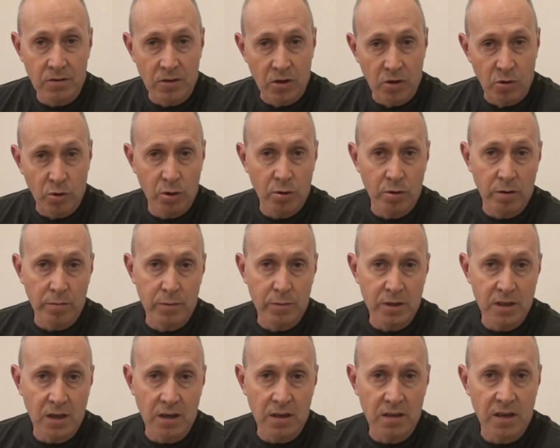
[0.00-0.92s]
New
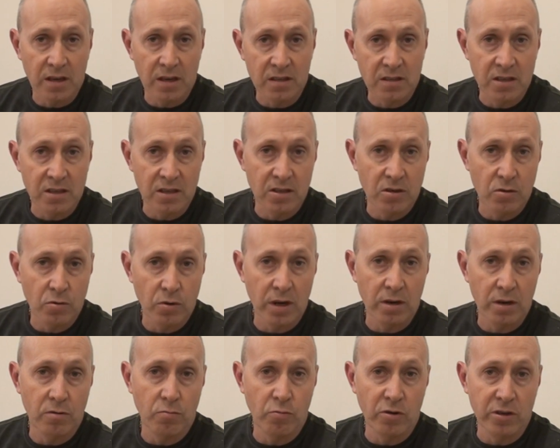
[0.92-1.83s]
equipment's going to take 6 to
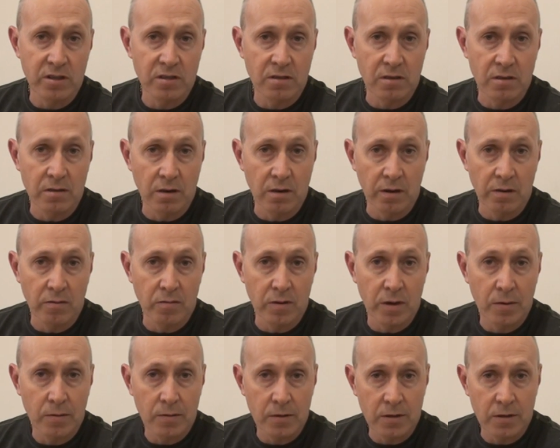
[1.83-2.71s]
8 weeks to deliver,